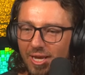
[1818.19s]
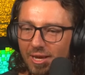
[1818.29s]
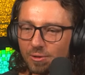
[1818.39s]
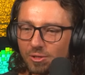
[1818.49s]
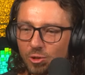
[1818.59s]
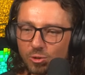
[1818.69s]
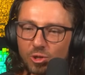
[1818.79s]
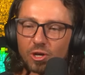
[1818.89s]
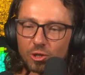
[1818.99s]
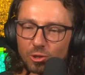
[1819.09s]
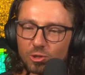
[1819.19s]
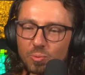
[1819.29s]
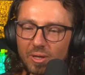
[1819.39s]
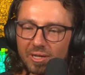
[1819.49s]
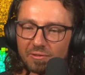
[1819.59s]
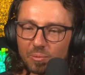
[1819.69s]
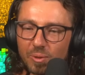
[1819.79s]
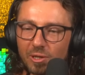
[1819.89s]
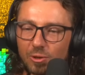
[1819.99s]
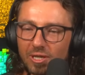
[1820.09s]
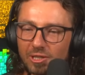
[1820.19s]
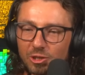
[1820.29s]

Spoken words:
He was also a huge believer in Bitcoin,